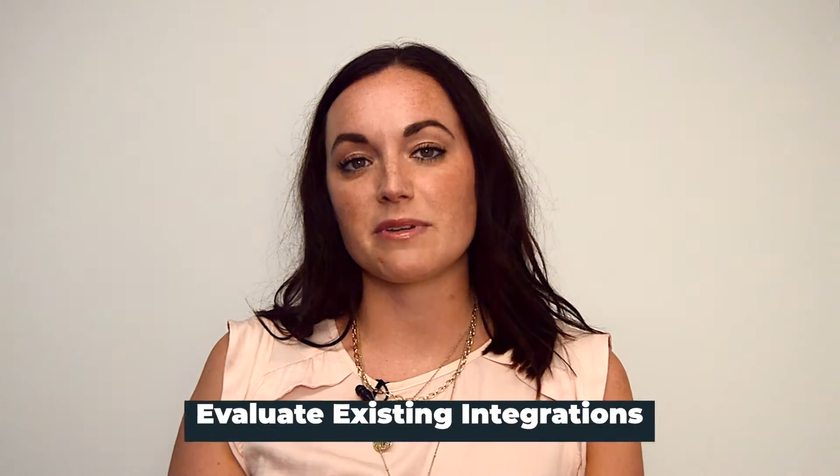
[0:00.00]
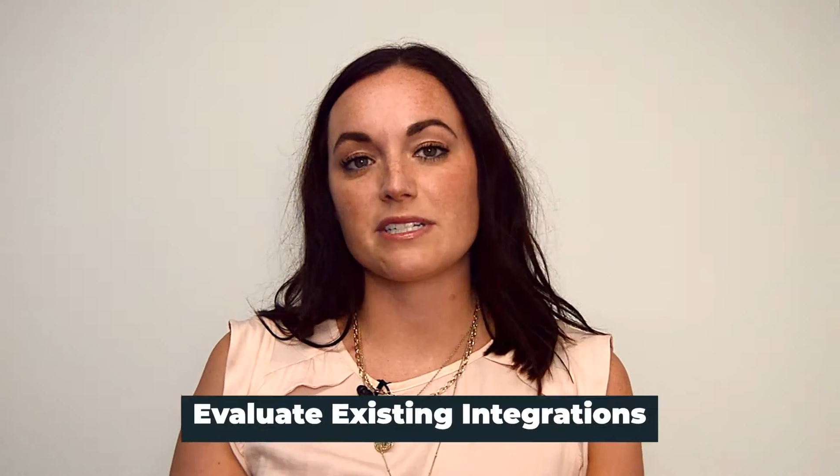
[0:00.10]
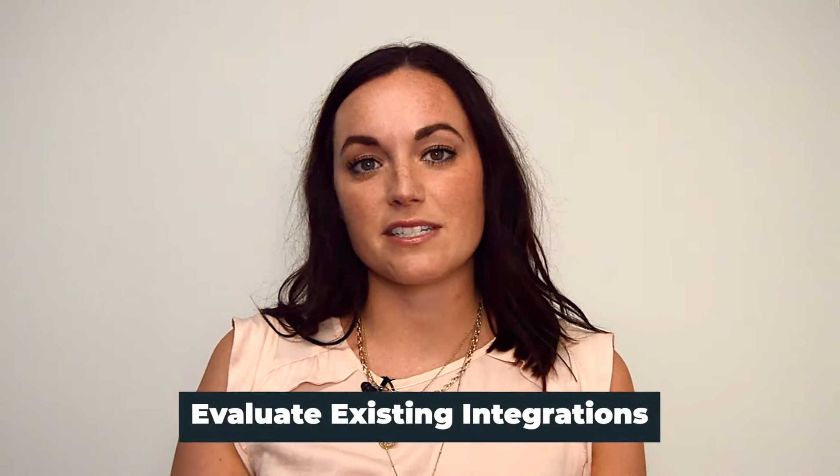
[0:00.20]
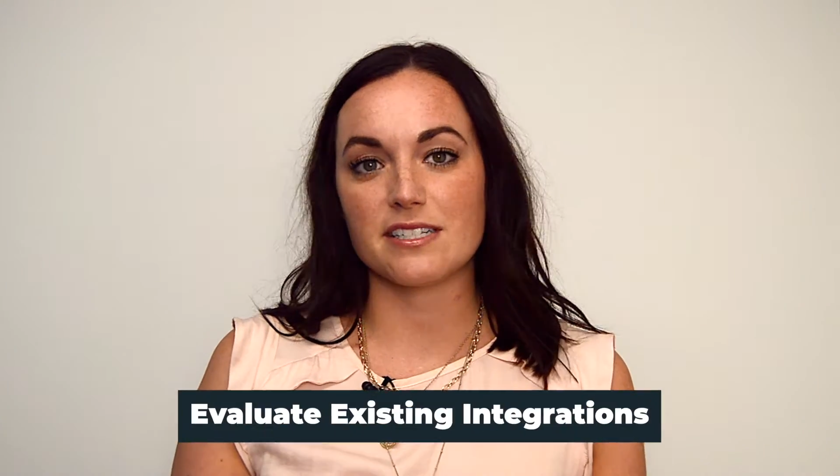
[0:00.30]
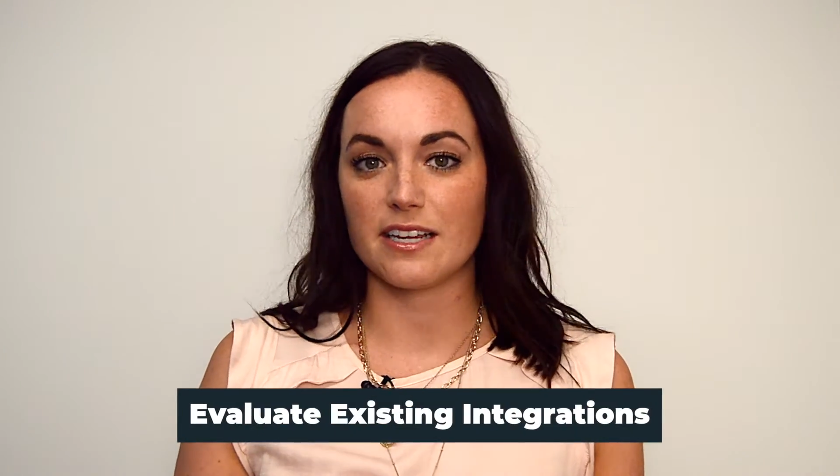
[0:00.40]

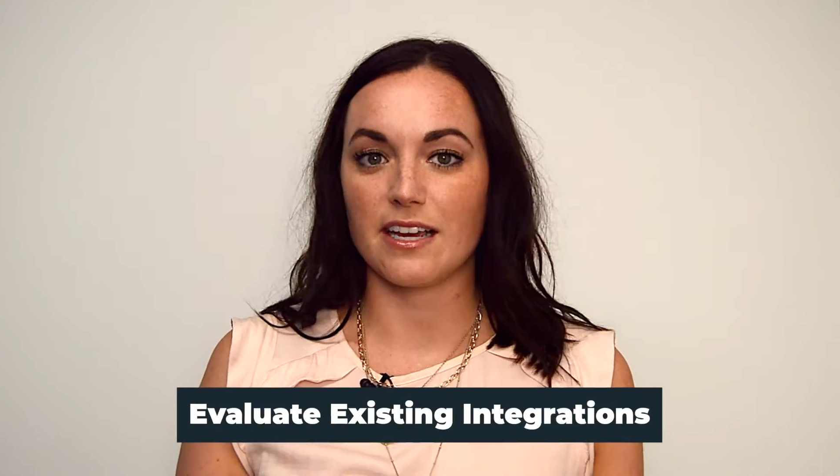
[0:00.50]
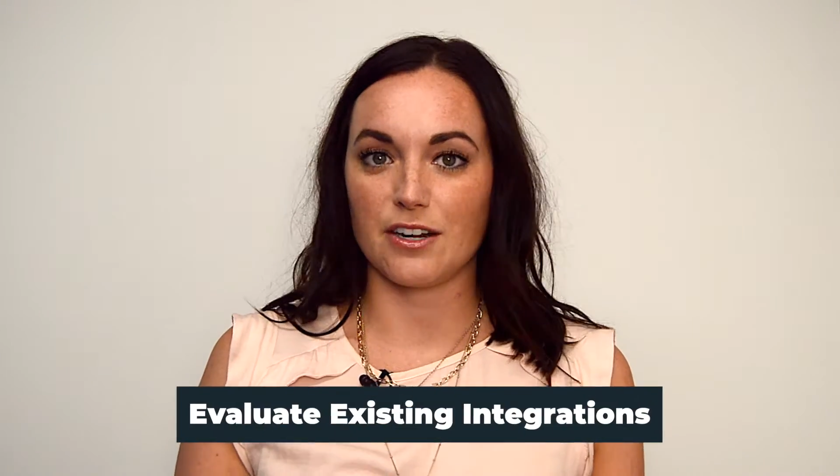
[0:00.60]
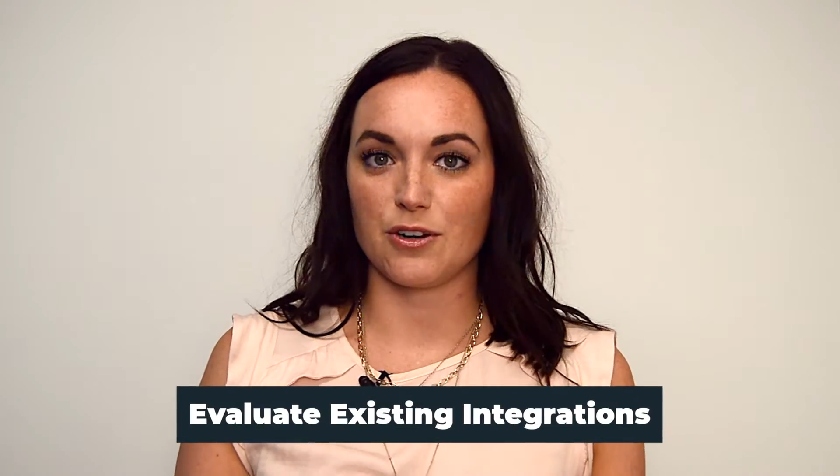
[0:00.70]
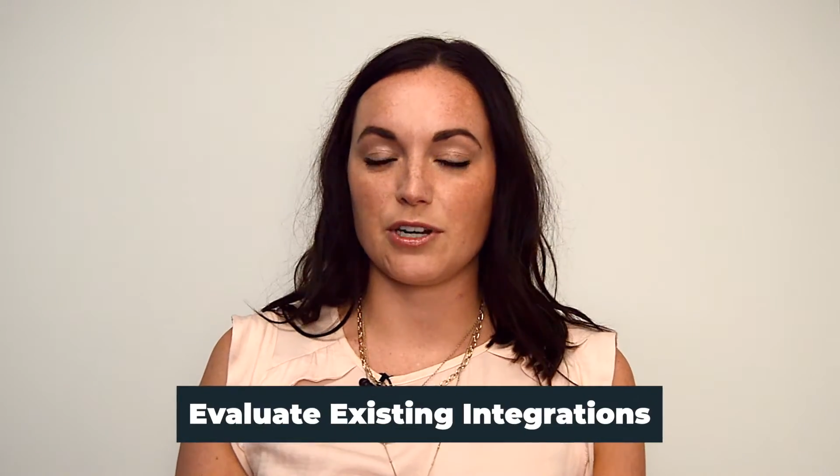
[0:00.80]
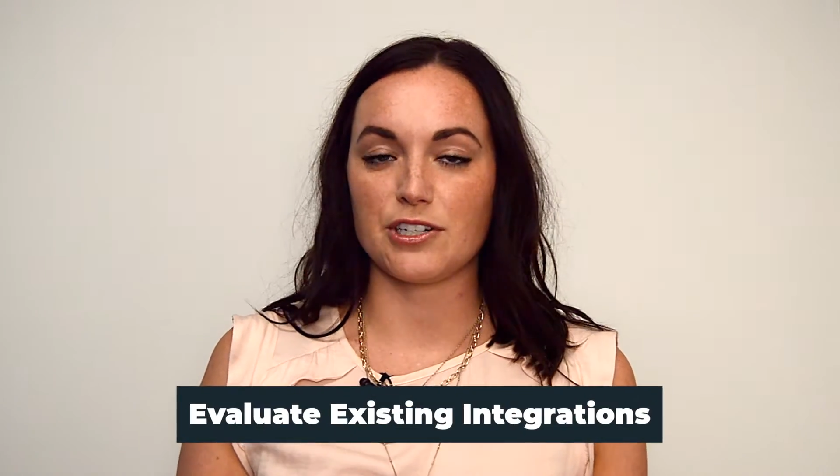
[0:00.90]
existing
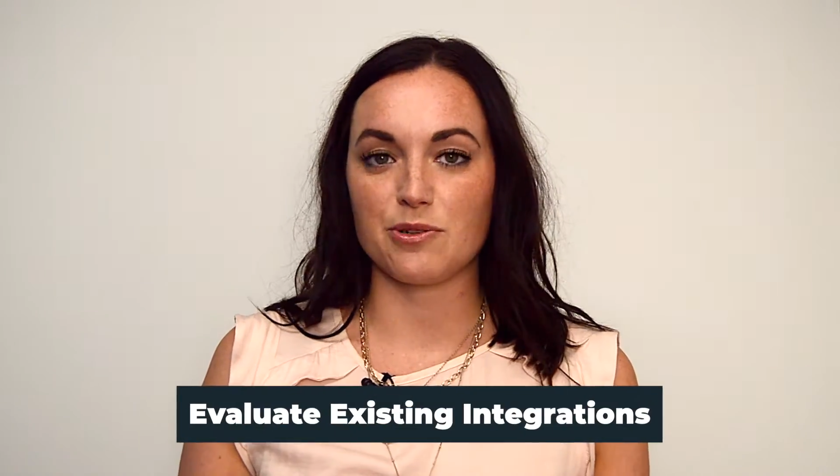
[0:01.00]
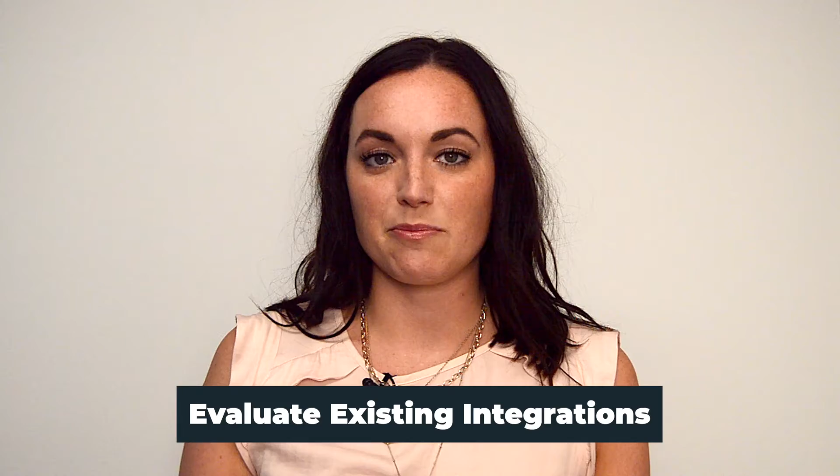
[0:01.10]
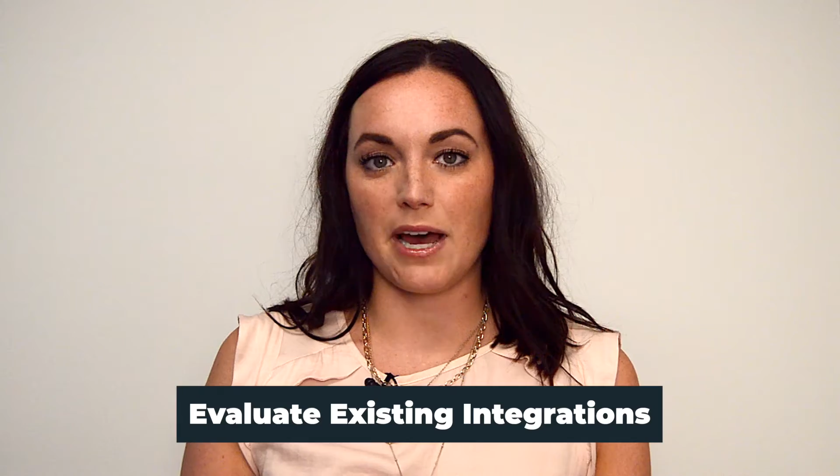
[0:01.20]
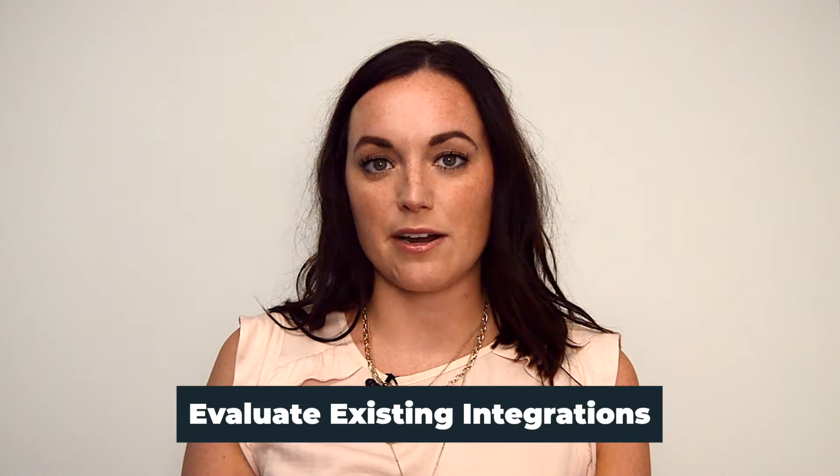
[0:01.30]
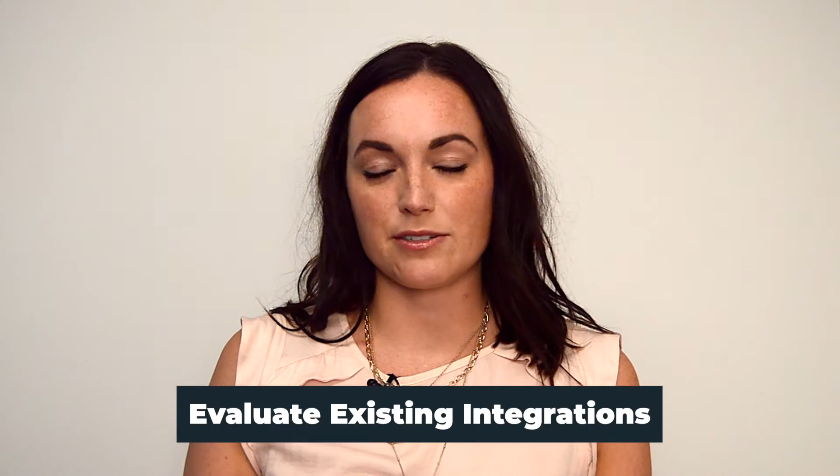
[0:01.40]
integration
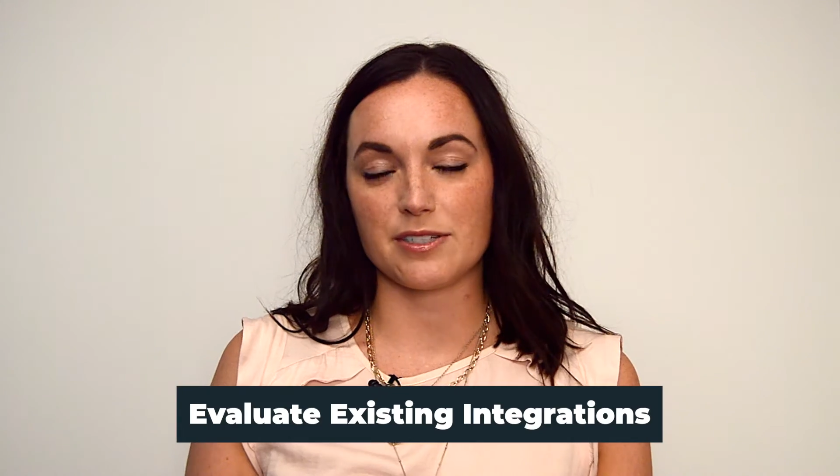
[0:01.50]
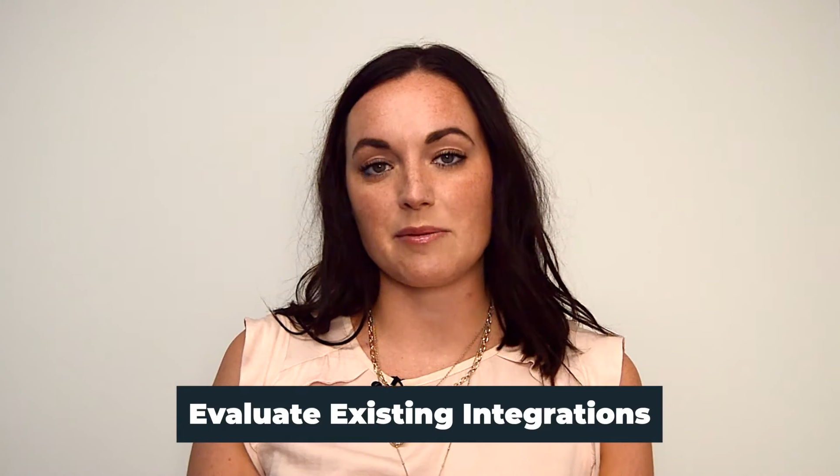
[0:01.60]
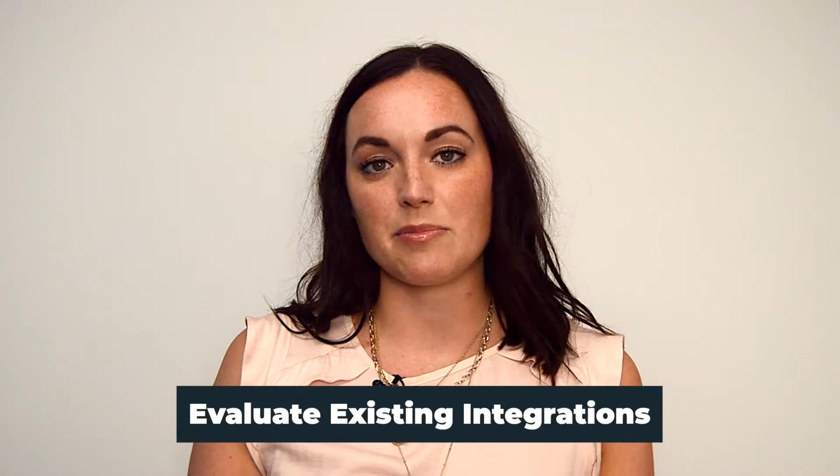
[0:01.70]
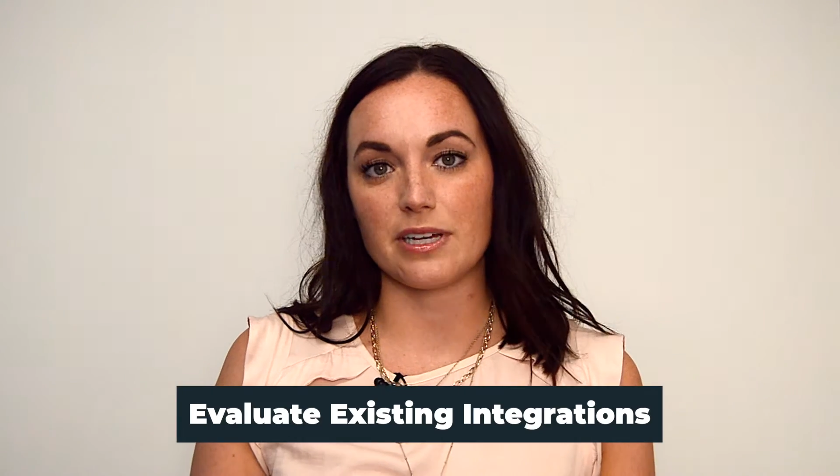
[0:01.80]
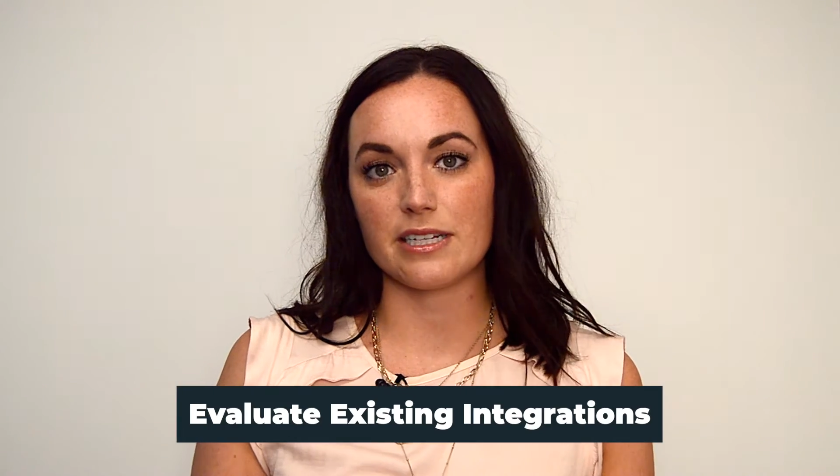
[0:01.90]
patterns
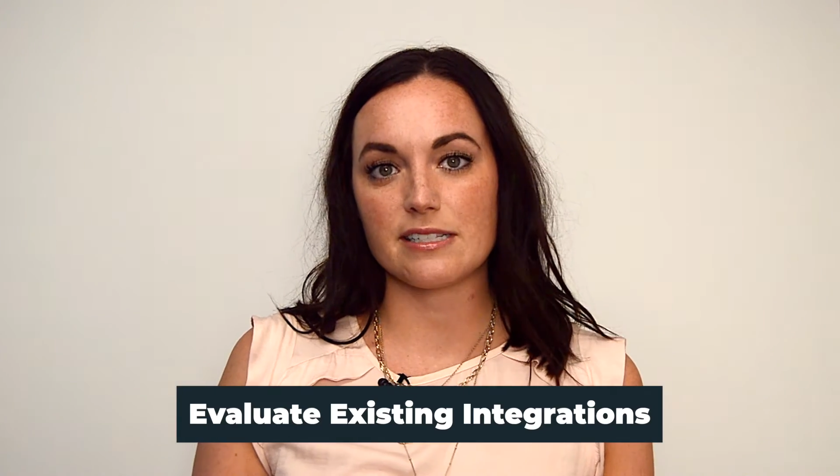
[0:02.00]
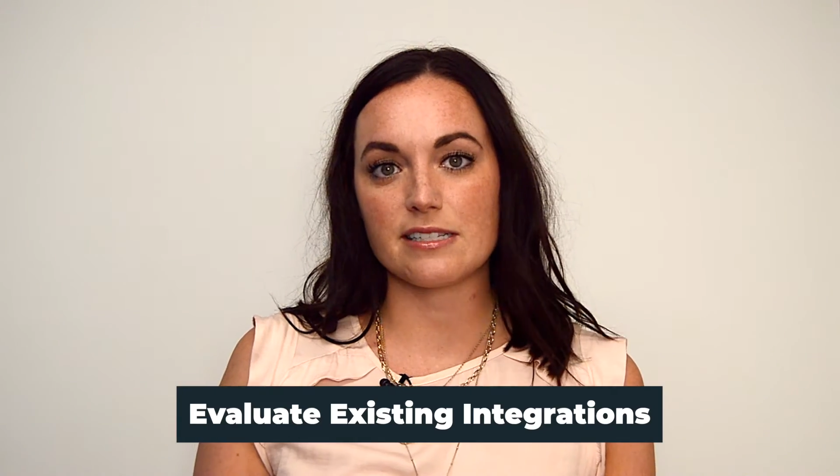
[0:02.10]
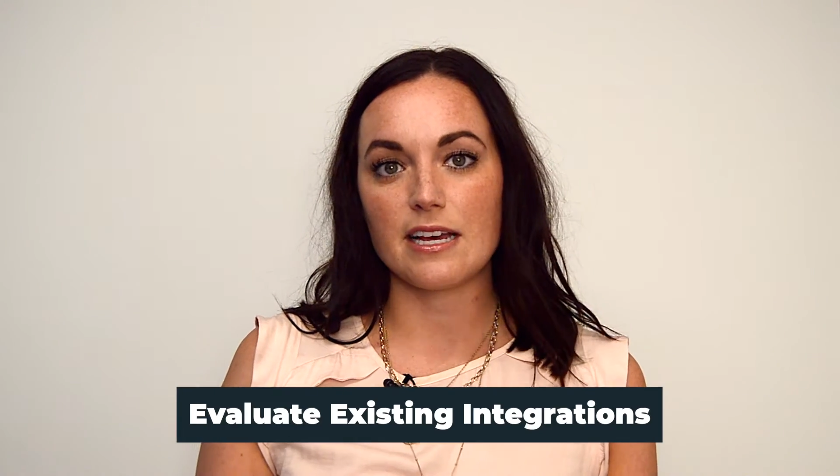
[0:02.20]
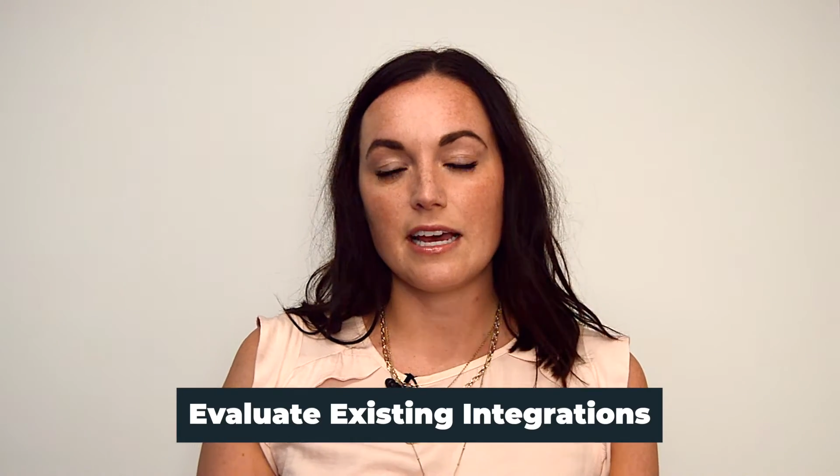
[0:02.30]
at place.